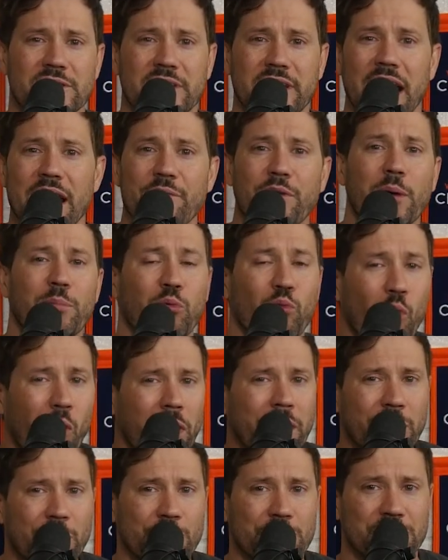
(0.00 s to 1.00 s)
gave up
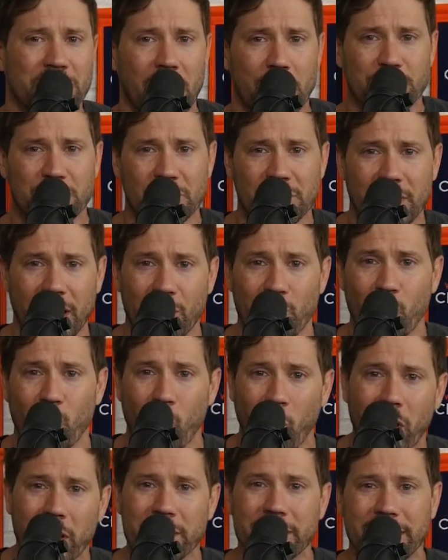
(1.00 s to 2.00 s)
1 interception and
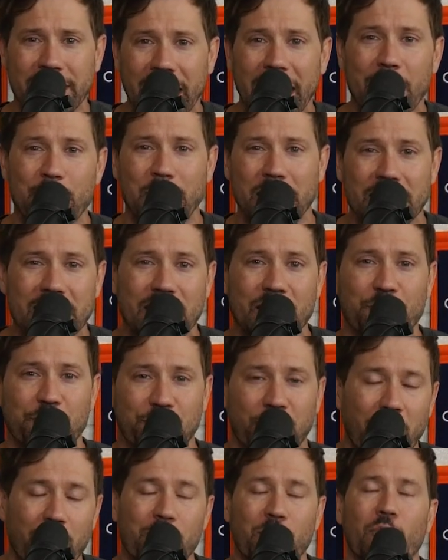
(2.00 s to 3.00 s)
1 game-ending
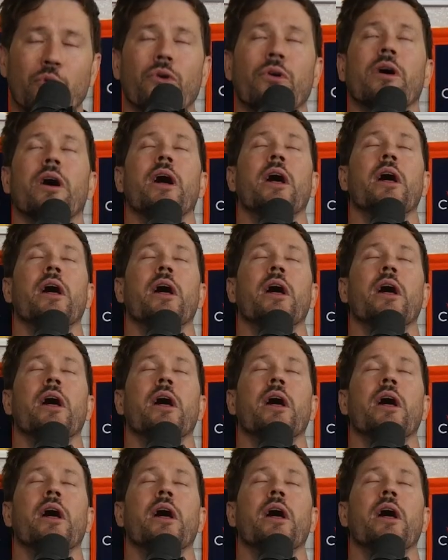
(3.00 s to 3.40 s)
fumble.